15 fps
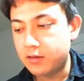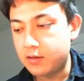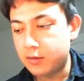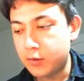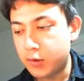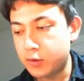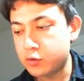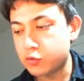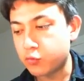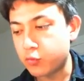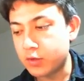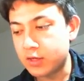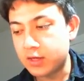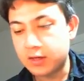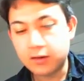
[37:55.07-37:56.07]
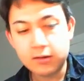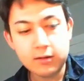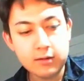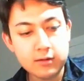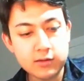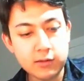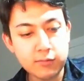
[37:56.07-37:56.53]
is reading
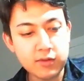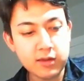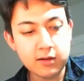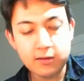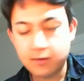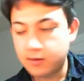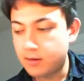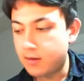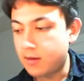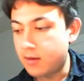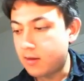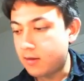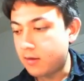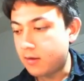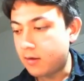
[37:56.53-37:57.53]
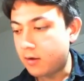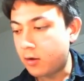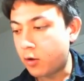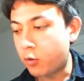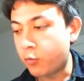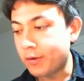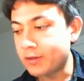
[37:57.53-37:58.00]
something, a
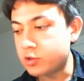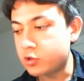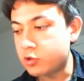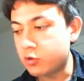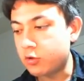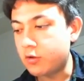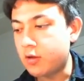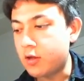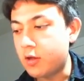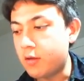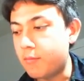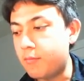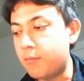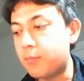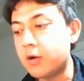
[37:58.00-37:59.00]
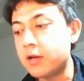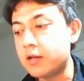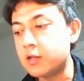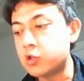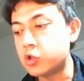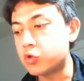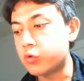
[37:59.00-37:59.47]
register, but
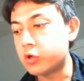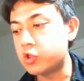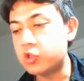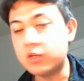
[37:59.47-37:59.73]
instruction